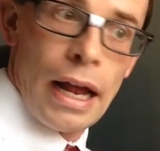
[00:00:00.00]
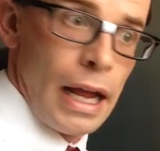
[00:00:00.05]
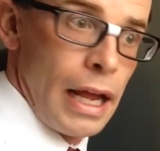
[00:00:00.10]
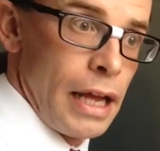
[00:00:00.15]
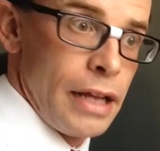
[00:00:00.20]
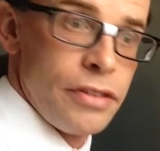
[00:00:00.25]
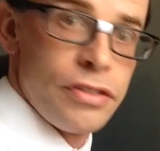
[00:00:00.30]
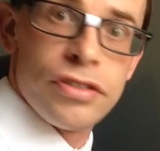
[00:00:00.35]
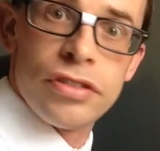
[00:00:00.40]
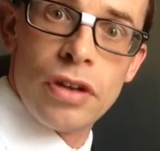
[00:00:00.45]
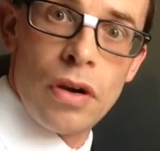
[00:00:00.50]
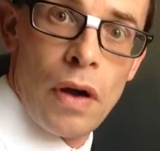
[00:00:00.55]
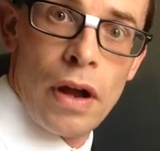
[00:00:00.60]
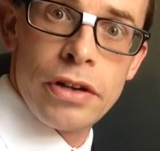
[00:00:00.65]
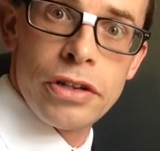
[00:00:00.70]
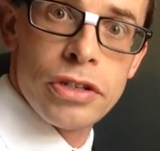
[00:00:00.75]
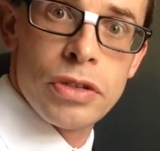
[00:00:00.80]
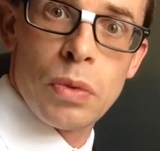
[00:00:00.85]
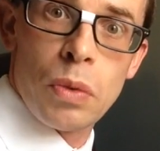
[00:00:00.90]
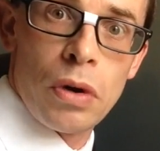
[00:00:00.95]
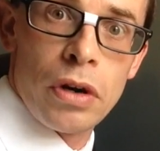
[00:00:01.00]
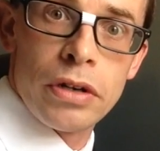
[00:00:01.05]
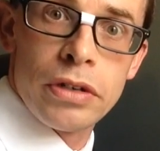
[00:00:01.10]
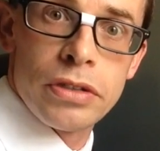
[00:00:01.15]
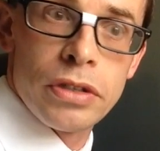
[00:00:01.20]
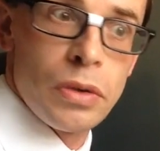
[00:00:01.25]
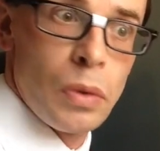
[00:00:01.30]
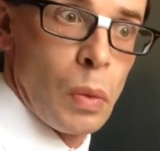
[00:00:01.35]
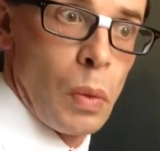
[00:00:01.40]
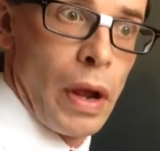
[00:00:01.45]
And so I just wanted
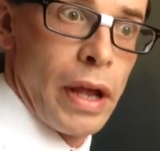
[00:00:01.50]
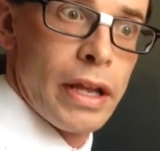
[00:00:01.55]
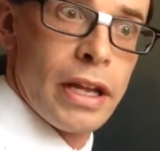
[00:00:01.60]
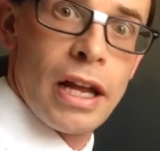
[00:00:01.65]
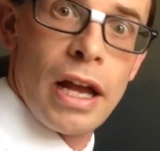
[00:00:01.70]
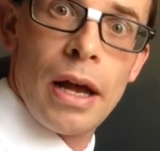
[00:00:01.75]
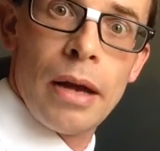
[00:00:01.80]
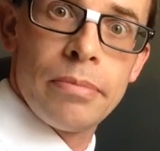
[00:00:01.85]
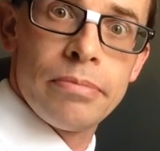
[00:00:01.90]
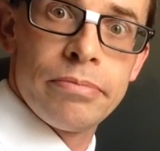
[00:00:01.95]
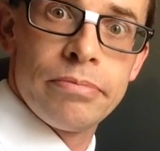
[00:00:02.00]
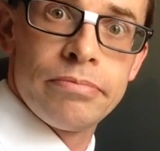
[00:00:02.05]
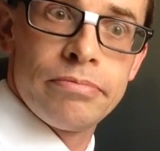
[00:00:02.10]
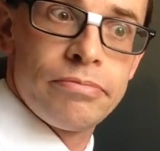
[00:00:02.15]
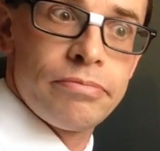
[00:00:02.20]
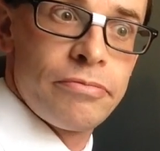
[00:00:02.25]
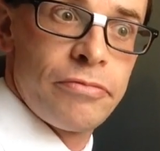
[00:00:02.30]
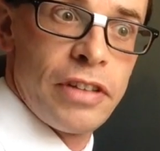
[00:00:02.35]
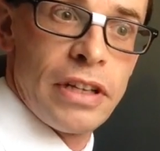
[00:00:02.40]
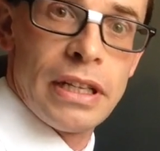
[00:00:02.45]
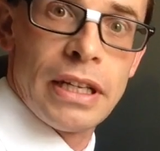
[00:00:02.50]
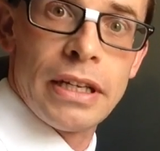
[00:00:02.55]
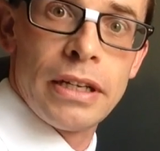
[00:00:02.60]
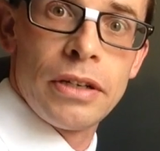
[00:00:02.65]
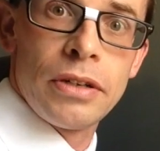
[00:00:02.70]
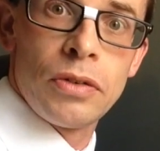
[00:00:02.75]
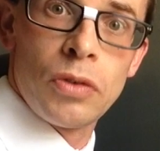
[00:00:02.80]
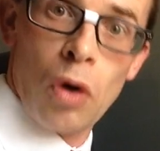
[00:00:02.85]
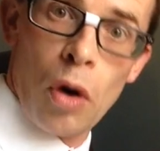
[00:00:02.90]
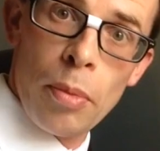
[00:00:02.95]
to wake up
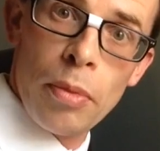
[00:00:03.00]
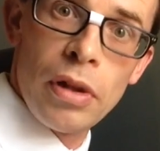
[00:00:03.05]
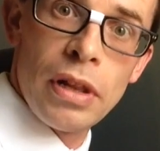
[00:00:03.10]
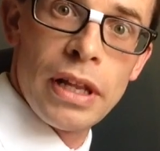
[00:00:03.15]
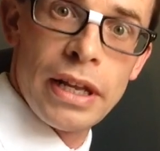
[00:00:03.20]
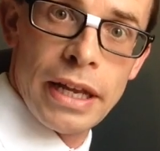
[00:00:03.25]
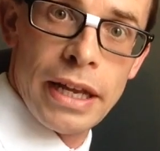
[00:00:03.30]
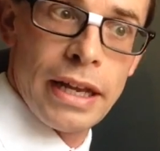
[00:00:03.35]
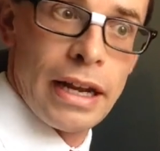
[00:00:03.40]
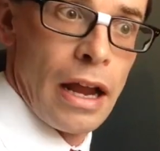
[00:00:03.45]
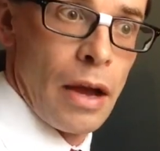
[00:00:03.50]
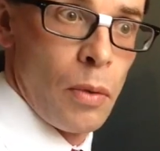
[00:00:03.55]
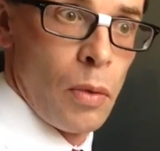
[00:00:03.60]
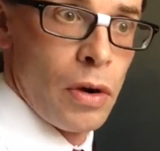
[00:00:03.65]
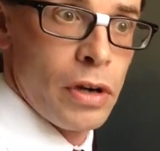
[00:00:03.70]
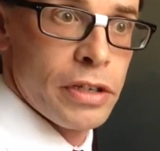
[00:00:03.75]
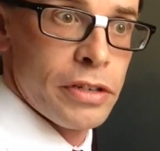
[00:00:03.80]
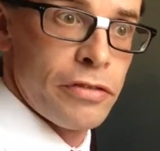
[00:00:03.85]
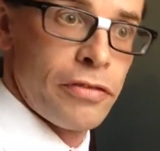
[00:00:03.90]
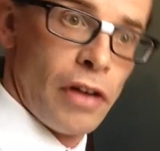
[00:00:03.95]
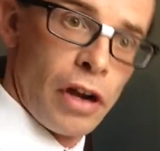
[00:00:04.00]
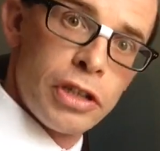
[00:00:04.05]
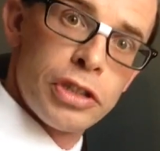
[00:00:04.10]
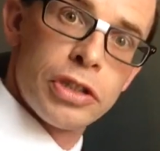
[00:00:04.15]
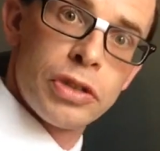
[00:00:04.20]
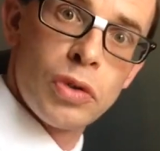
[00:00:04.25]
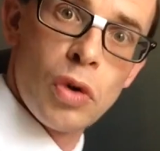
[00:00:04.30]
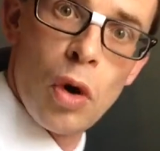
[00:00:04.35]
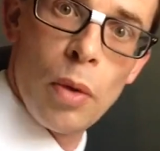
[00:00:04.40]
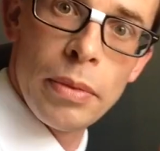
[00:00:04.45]
feeling normal again. I wanted to
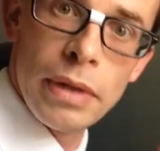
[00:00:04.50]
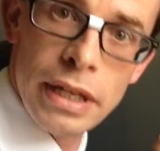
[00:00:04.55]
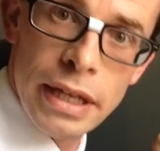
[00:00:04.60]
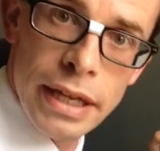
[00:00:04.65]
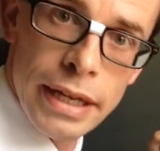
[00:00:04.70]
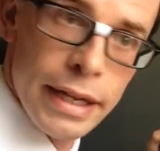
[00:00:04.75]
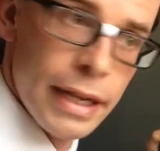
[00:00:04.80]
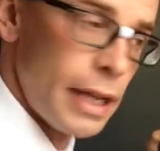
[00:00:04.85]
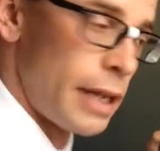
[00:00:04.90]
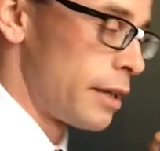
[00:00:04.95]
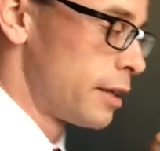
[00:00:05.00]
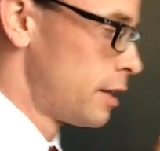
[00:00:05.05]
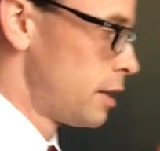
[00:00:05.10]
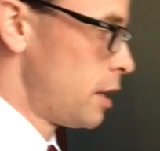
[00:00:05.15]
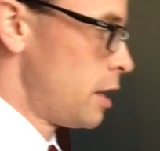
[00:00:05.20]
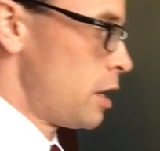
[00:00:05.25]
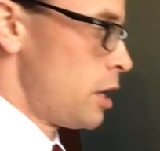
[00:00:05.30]
function normally again.